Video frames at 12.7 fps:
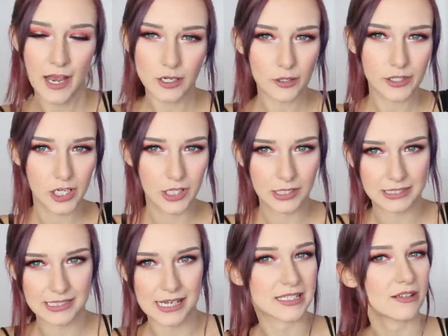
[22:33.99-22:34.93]
I don't think he
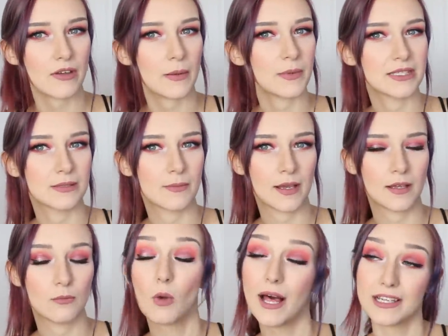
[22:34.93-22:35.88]
understands that feminism,
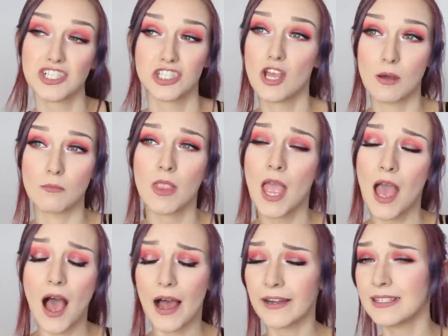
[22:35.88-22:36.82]
but well, actually, no.
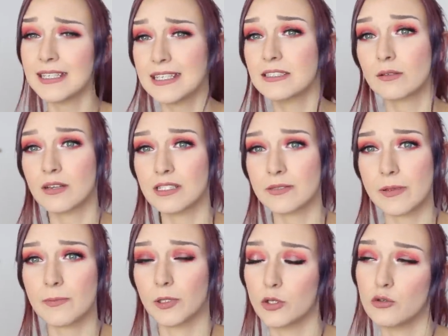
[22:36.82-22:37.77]
I think he's one of these
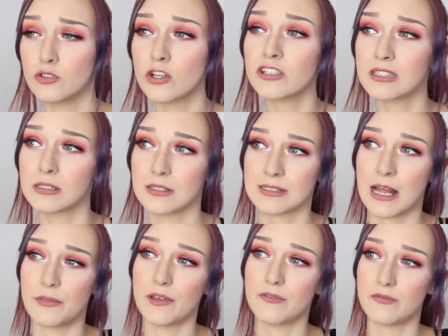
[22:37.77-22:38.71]
people who does
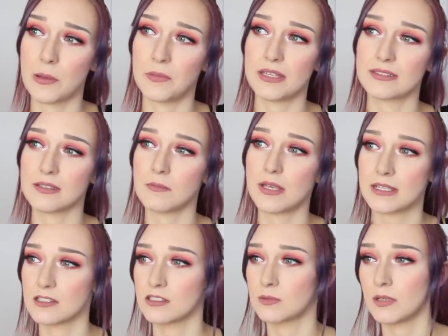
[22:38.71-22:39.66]
understand that feminism
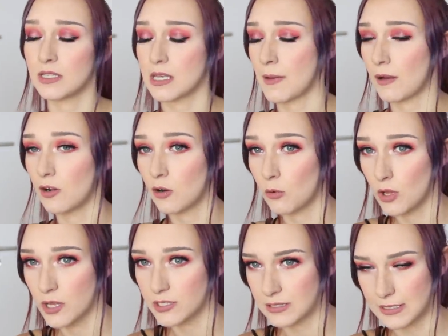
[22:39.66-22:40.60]
is ultimately about
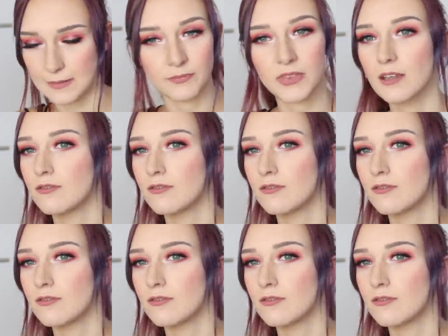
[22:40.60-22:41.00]
equality.